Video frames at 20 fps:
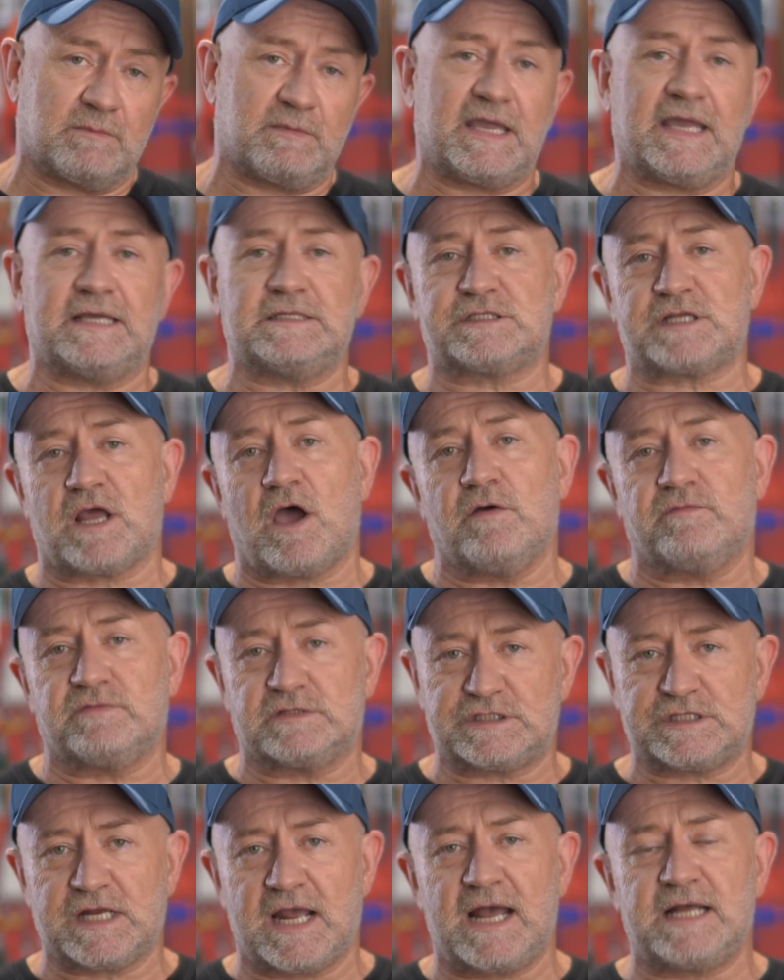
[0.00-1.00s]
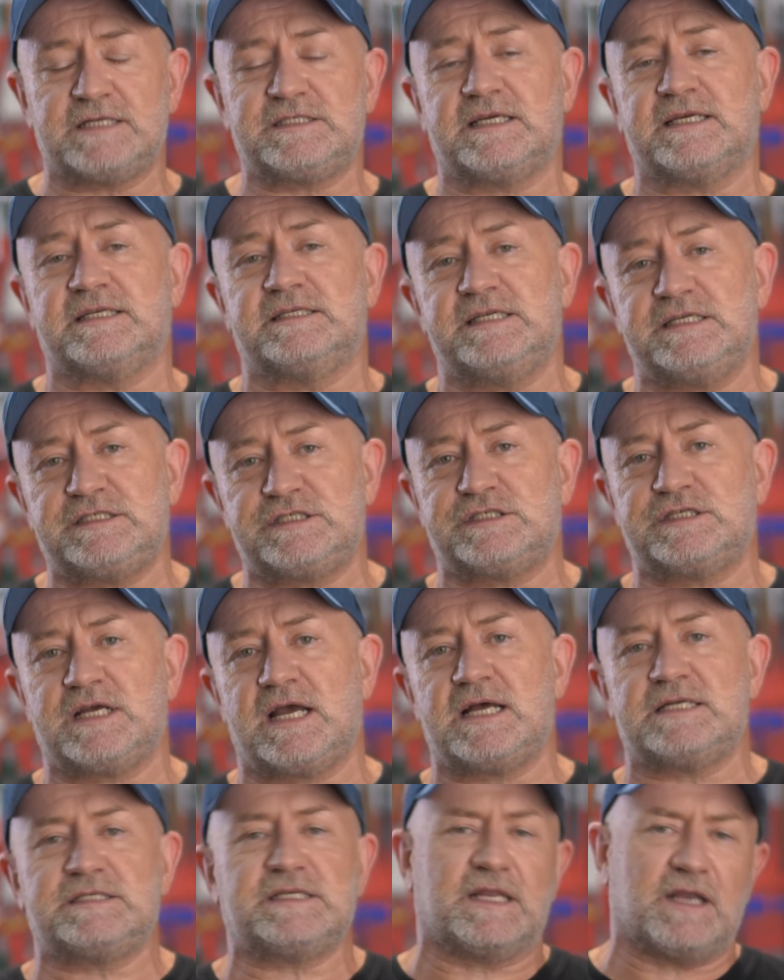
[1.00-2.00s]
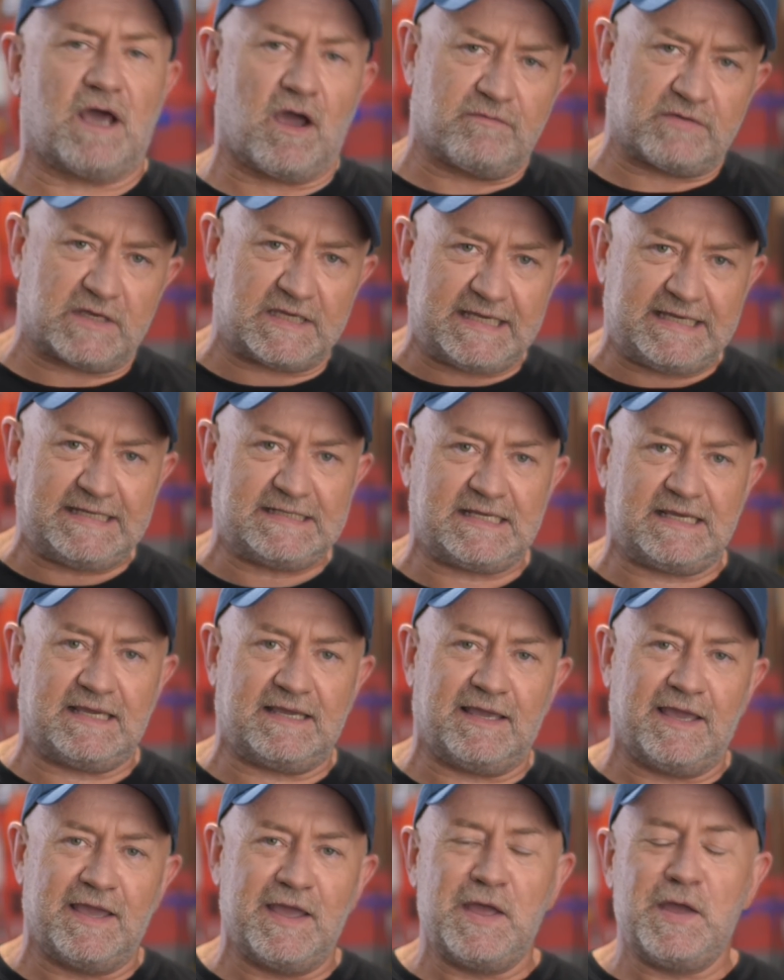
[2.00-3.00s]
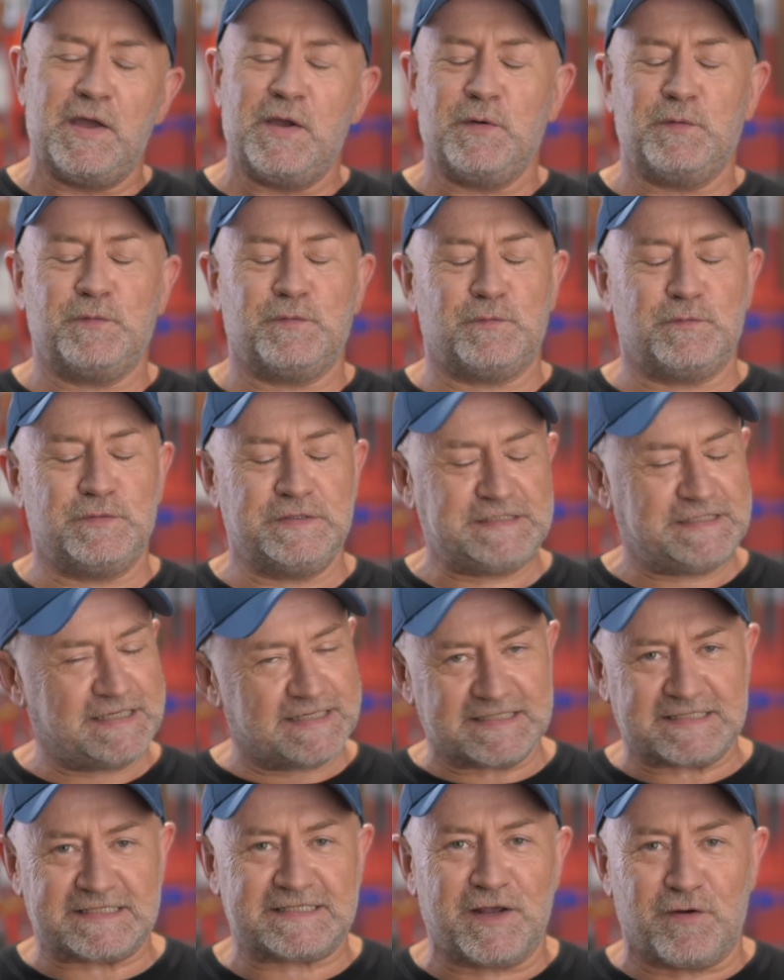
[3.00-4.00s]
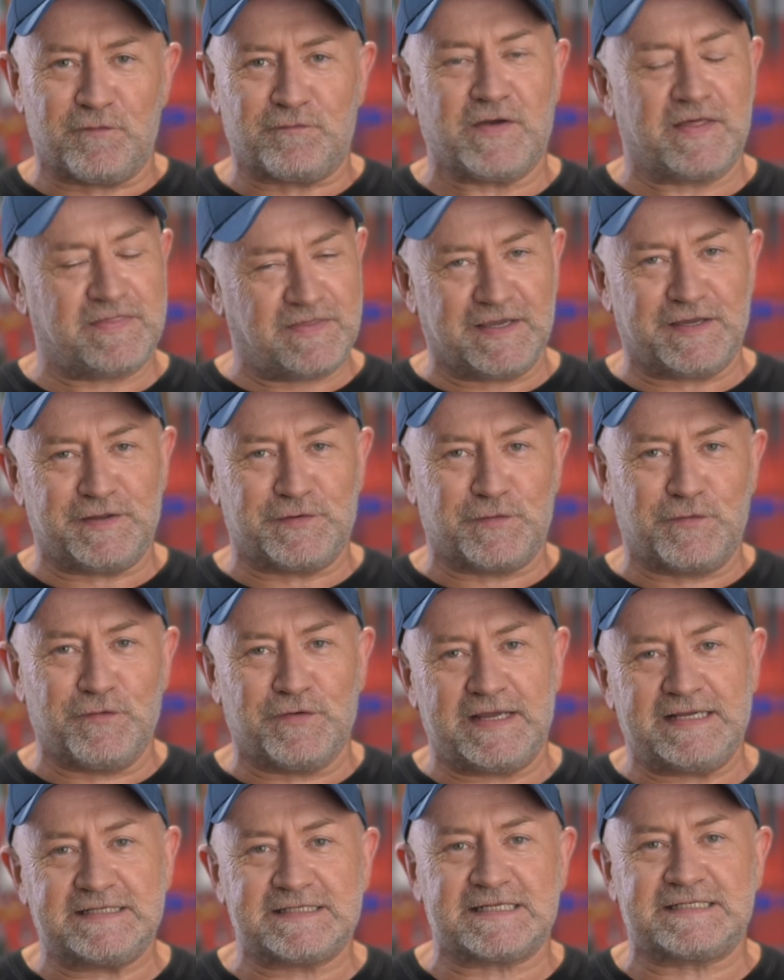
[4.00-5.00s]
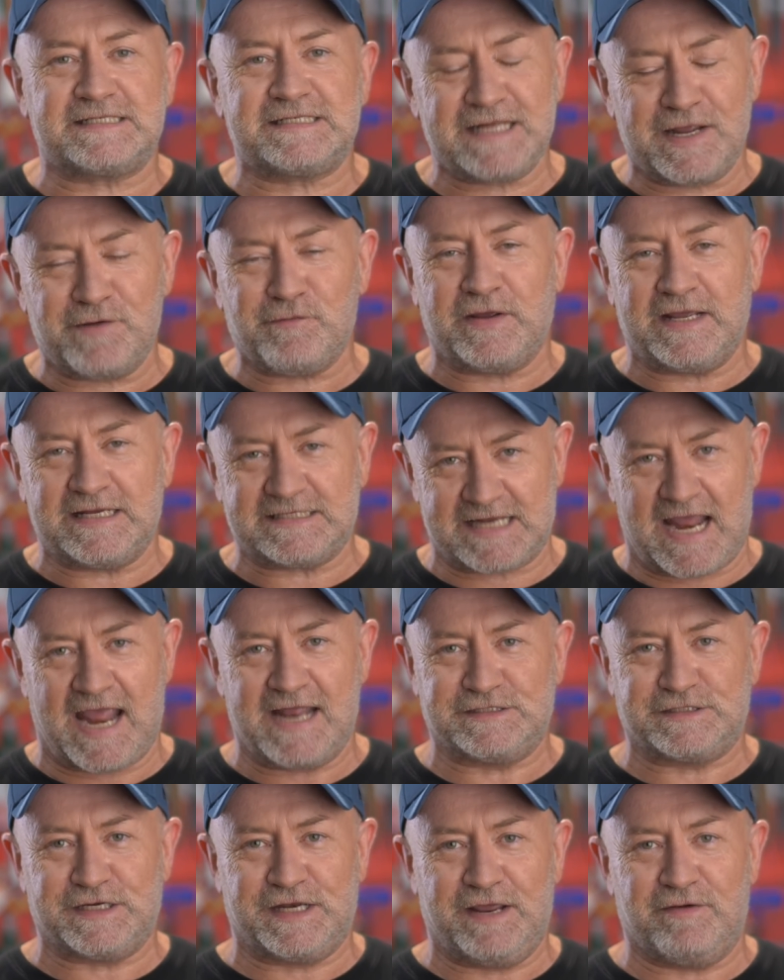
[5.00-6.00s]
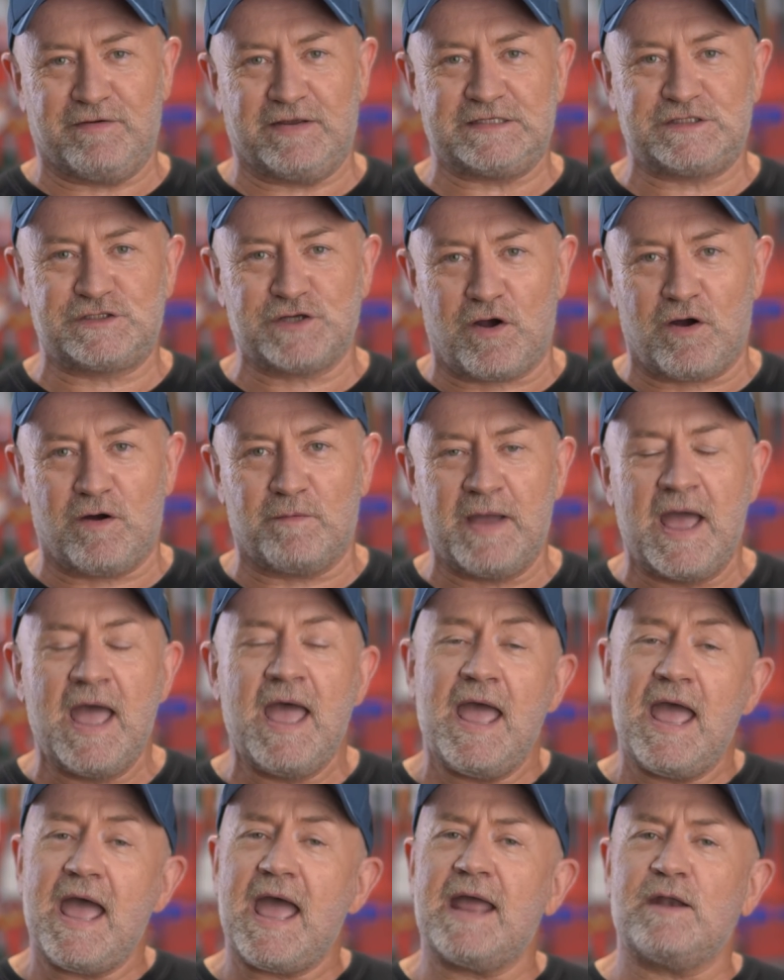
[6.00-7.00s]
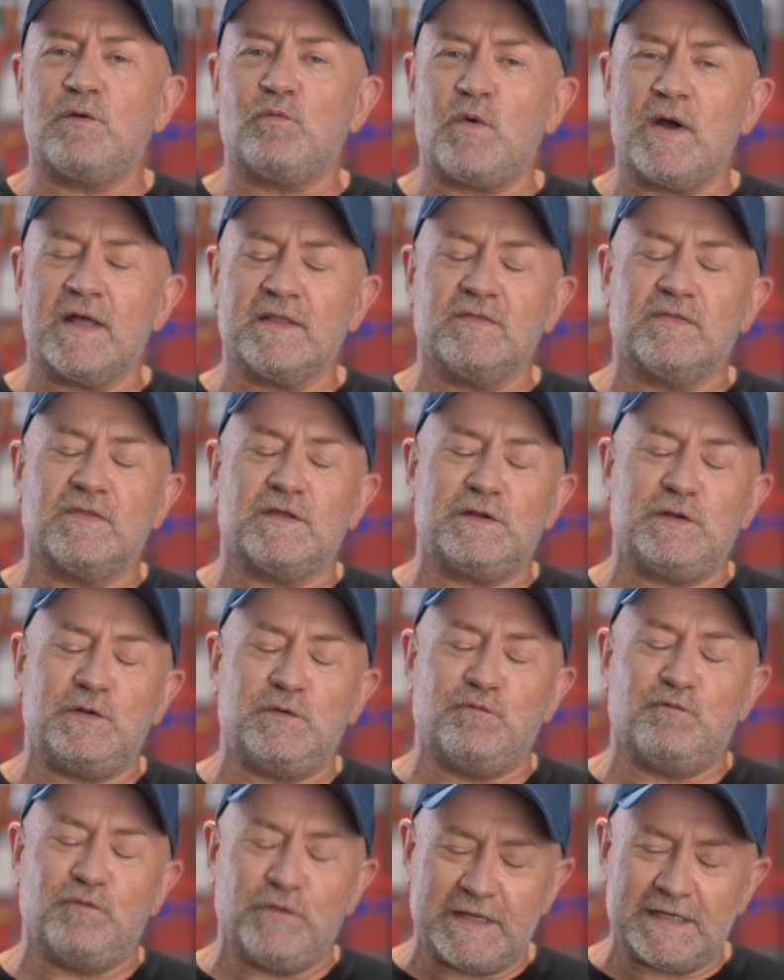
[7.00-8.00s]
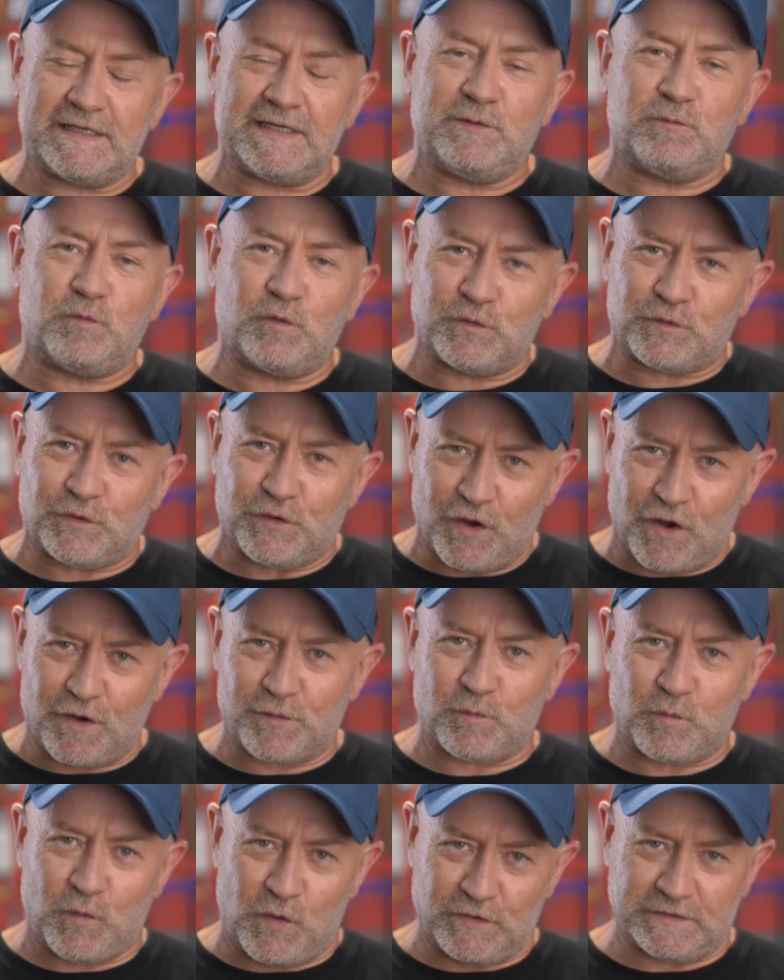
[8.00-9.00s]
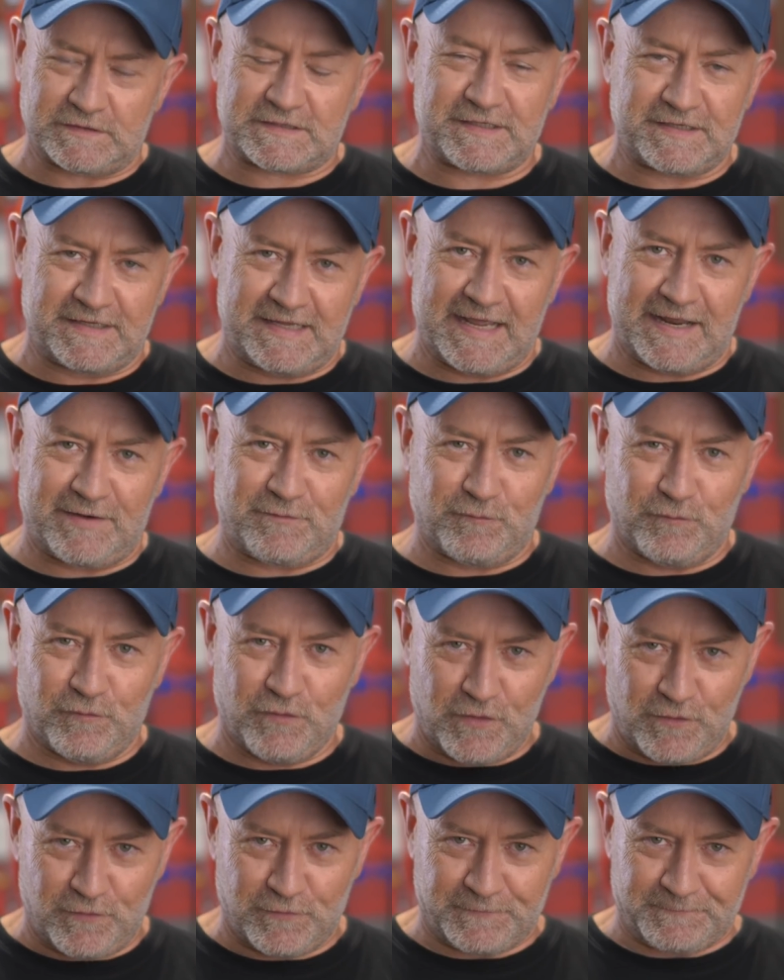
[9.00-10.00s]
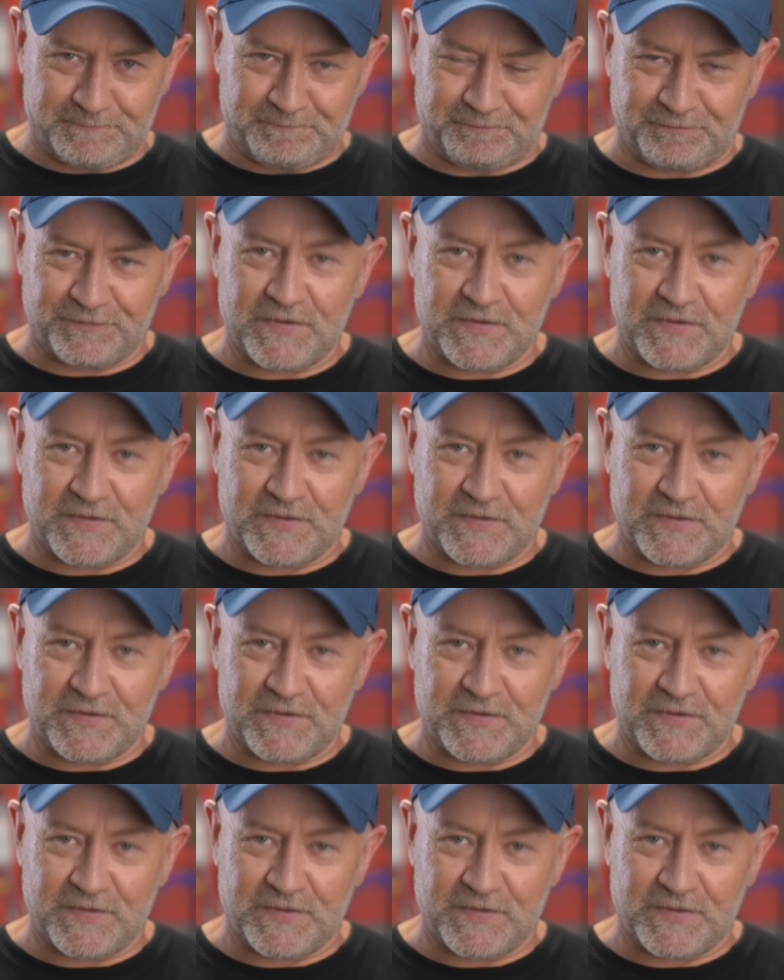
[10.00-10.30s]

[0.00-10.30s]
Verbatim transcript: them against overcharging and discharging and overheating, which in itself, I think you'd agree, is a serious engineering job and one that you really would not want to get wrong.